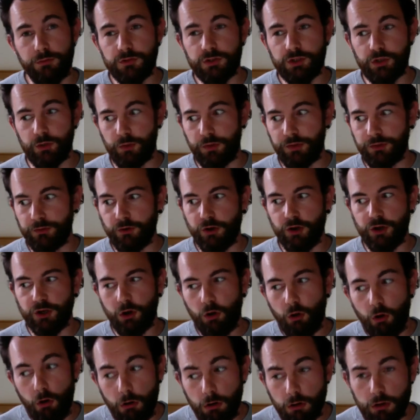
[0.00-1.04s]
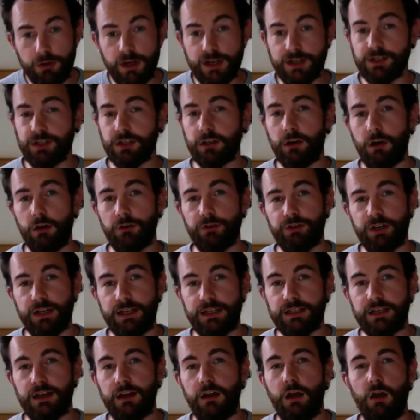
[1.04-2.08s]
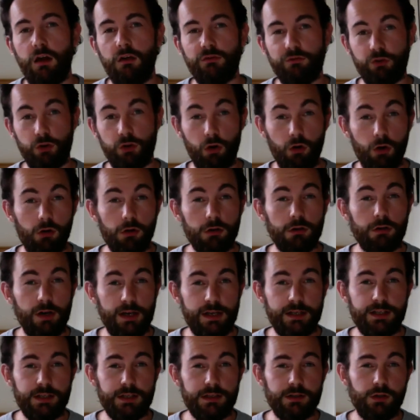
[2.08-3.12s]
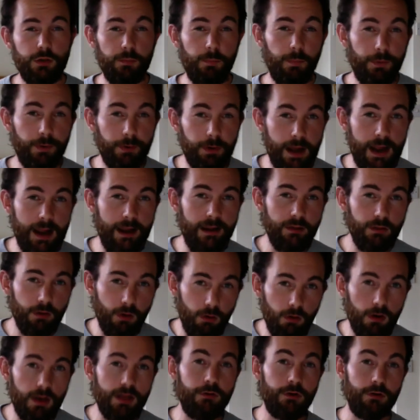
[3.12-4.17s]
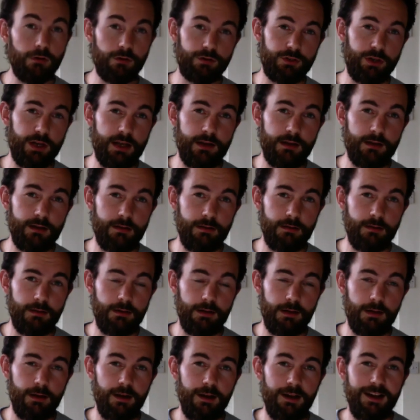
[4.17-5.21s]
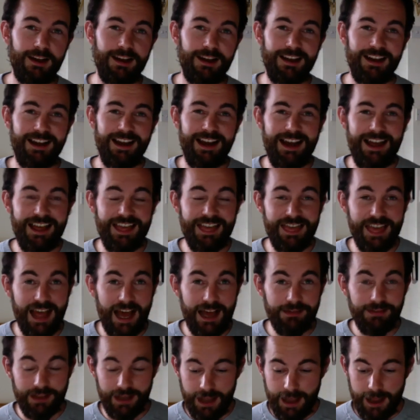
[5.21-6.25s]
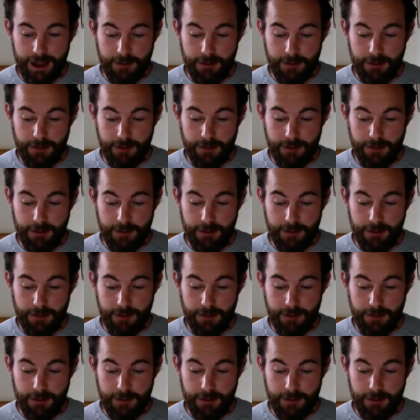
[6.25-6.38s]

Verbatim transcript: so throughout all Christian countries, for all Christians to pray the Holy Rosary, that